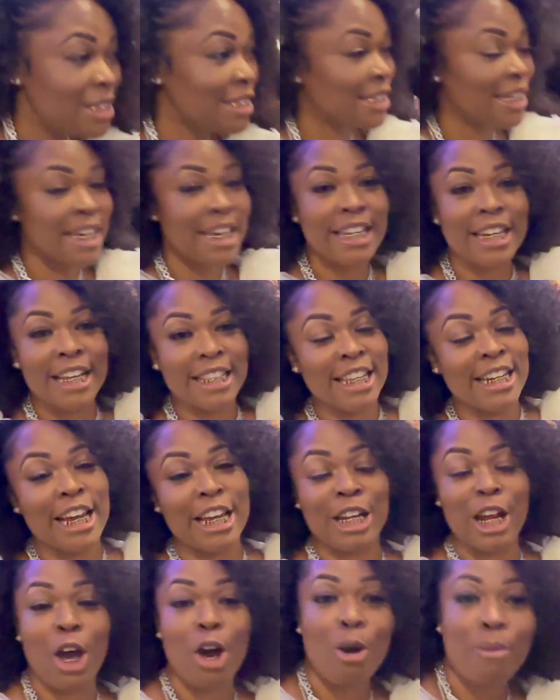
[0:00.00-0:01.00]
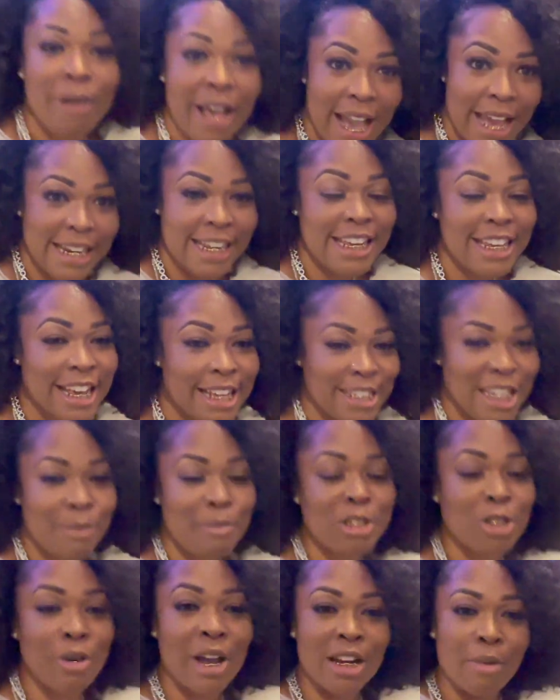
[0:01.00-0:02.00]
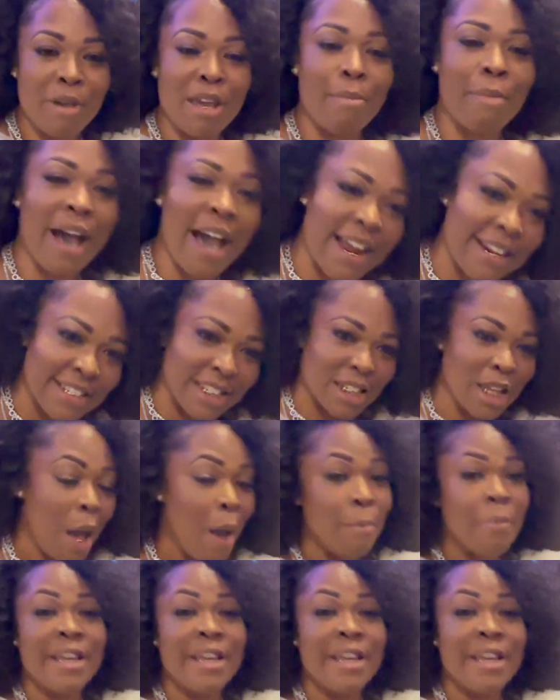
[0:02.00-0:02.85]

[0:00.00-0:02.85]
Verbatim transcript: saying nothing to nobody. People trying to be modest. He's a